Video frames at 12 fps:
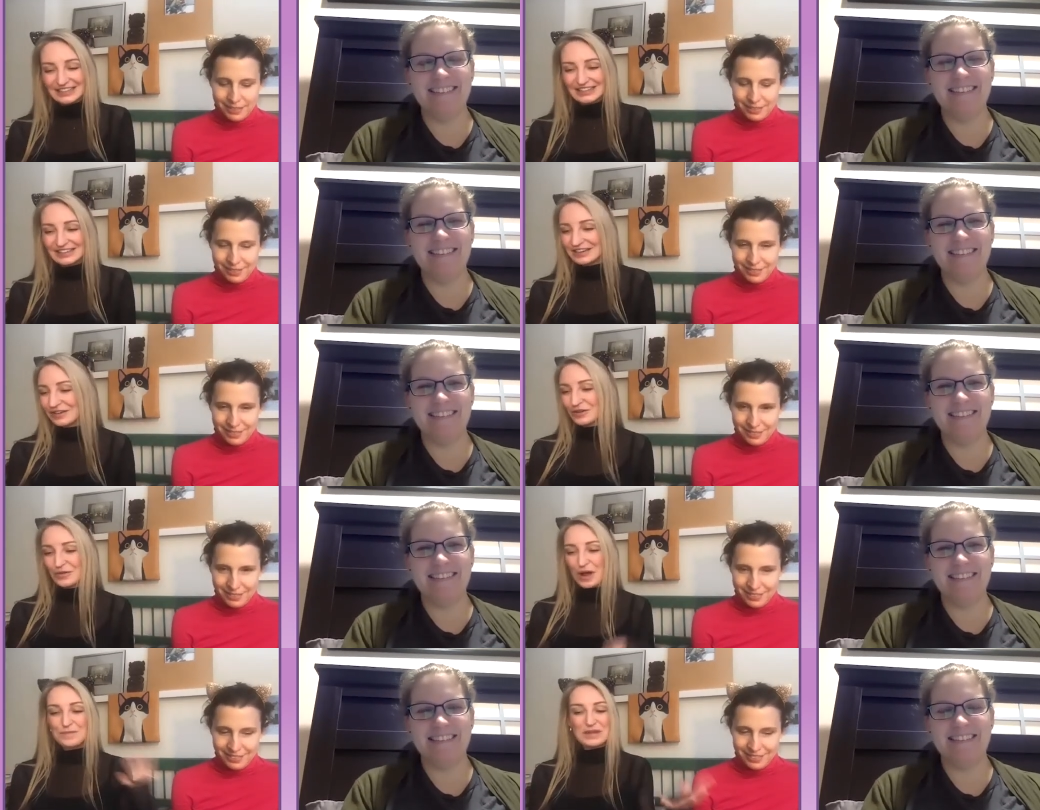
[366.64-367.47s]
Speaker 1: you know
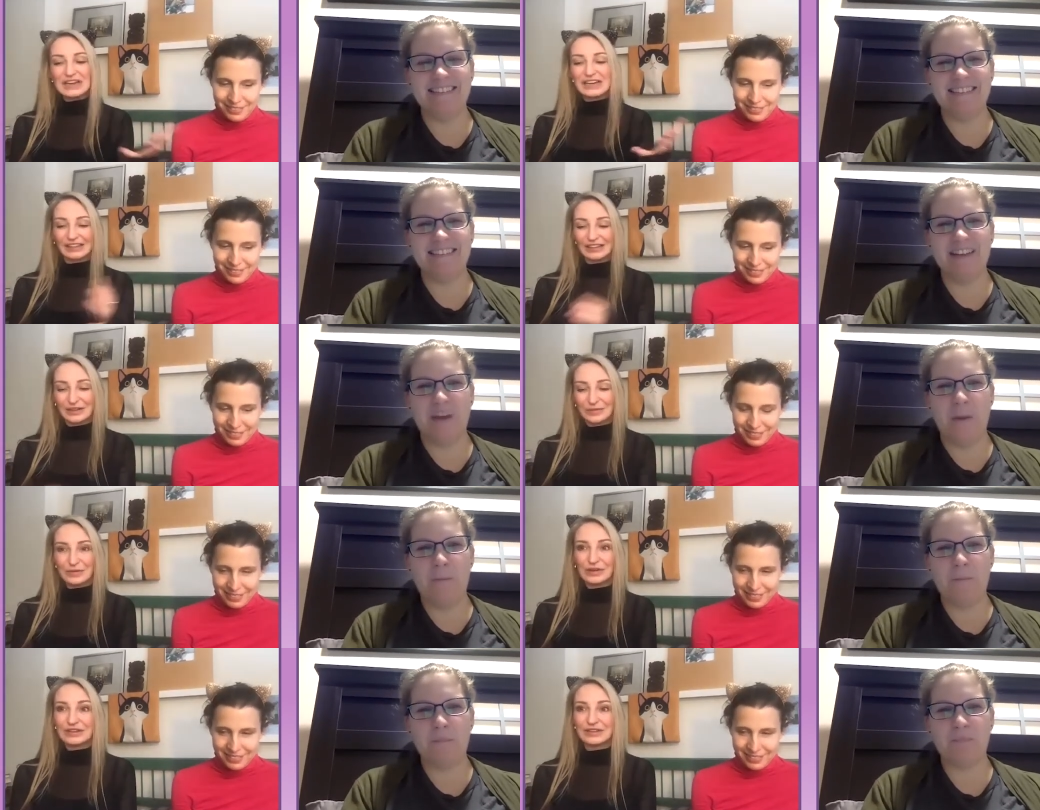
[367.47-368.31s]
immediately
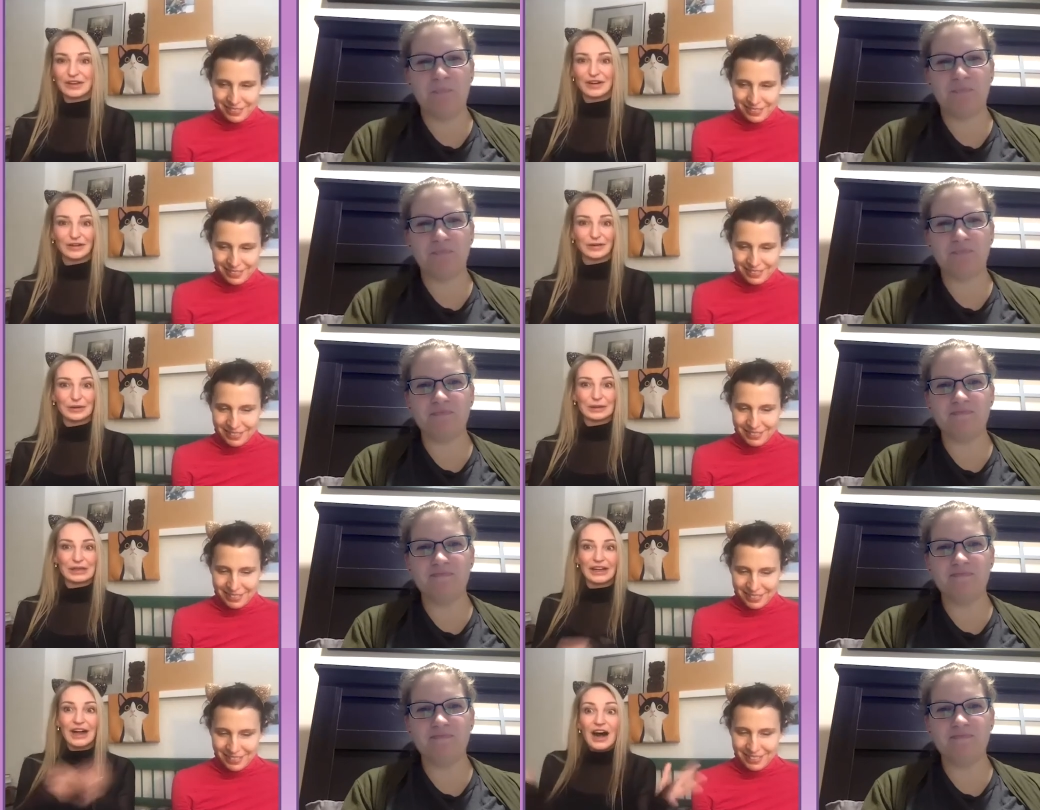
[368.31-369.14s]
when we saw her we were
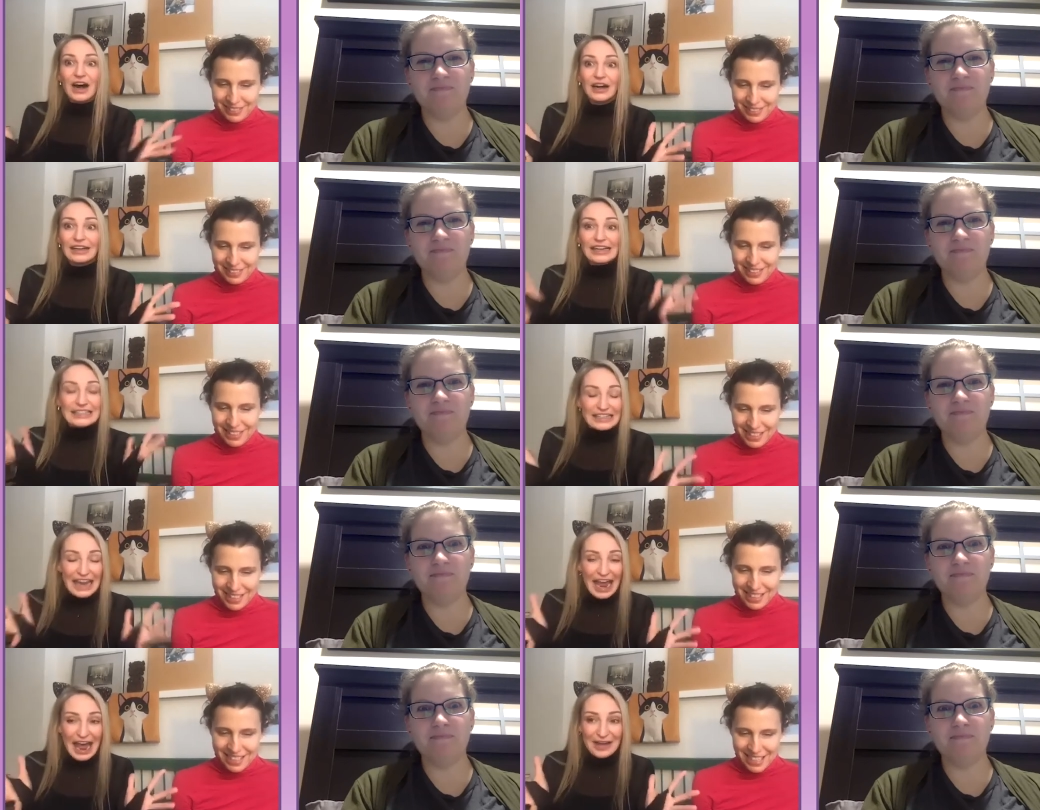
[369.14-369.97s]
like oh,
Speaker 2: it's
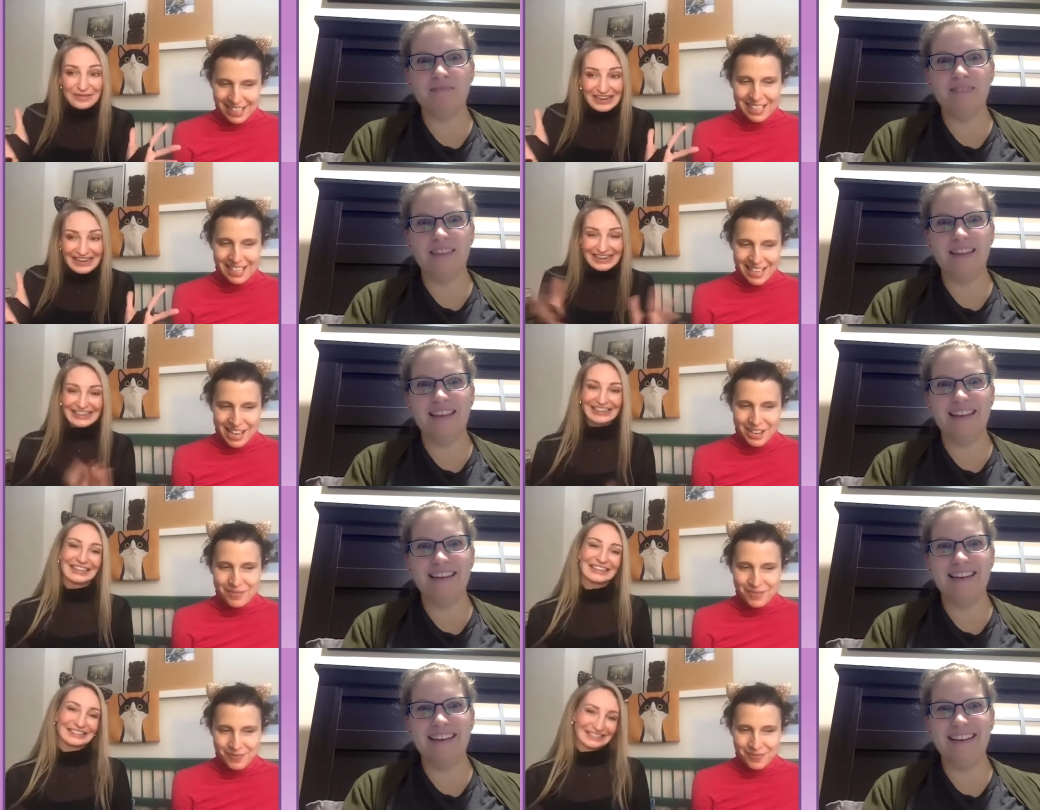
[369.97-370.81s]
gabby
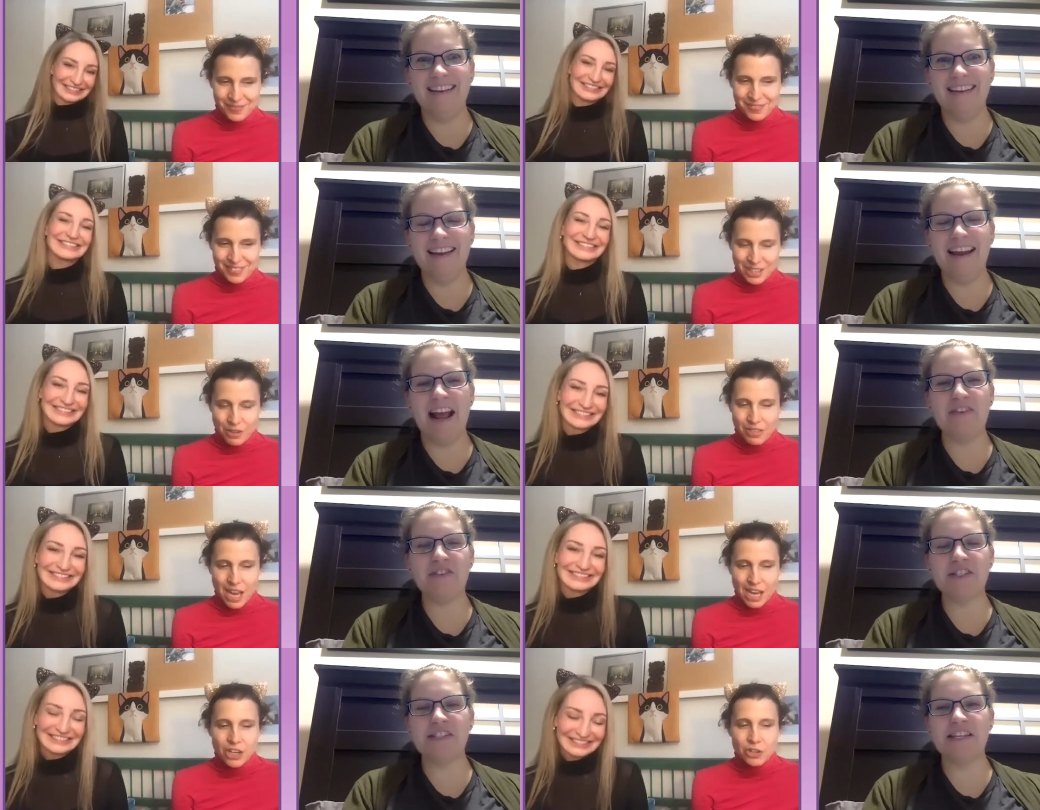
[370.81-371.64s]
yep so
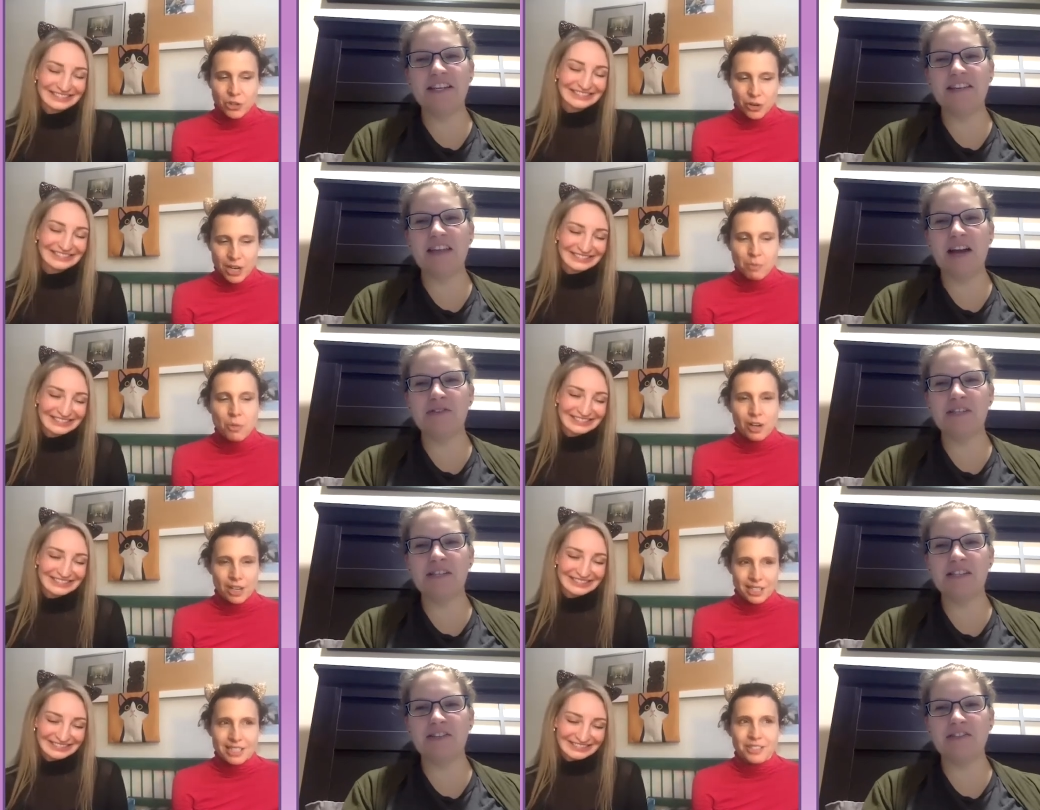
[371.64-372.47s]
dreamworks
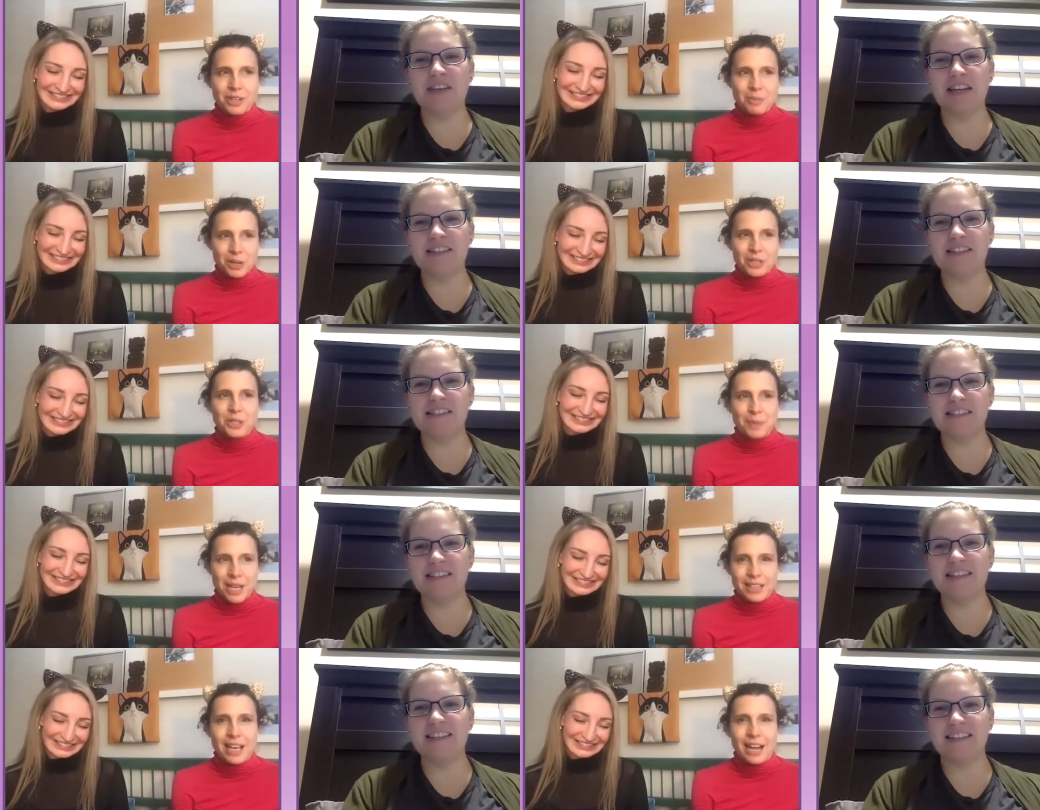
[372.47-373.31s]
dreamworks
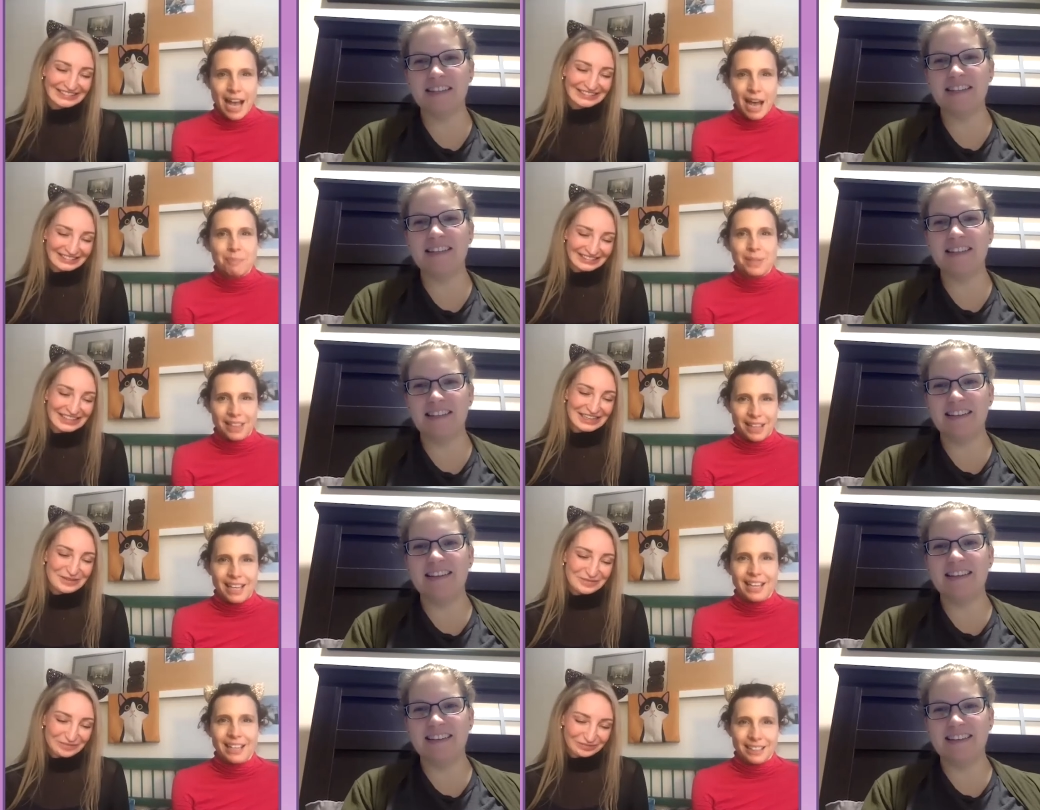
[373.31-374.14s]
made that happen yep.
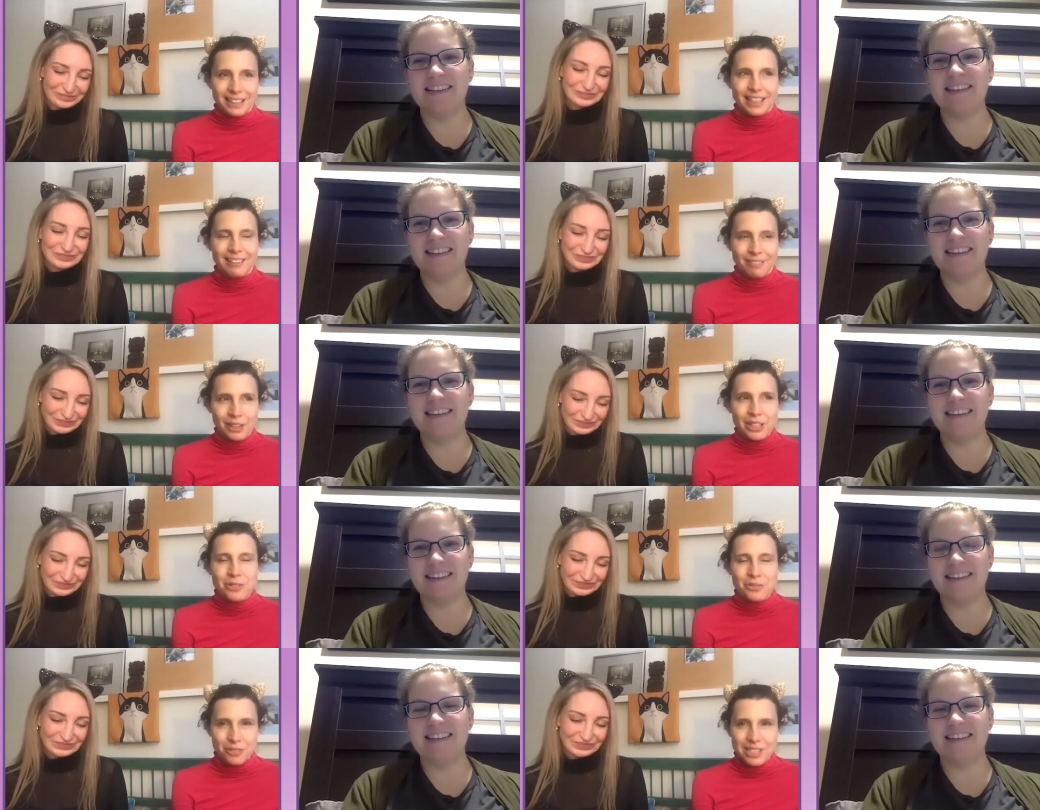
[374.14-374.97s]
they they
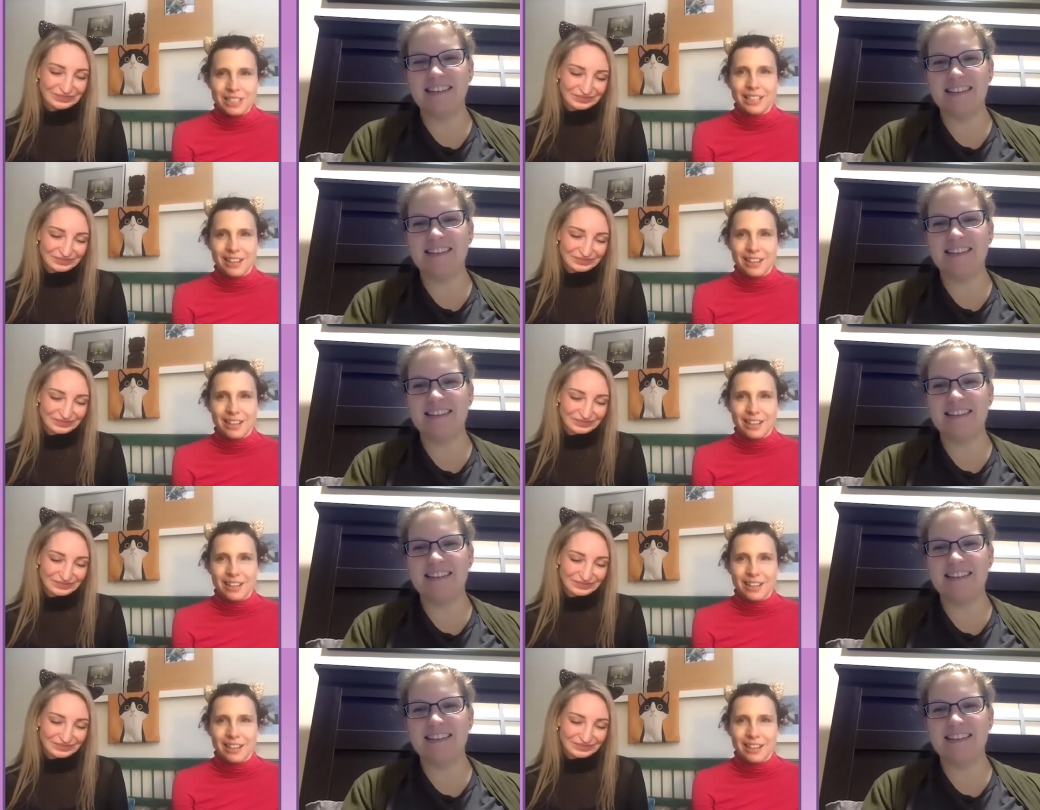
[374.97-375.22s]
worked really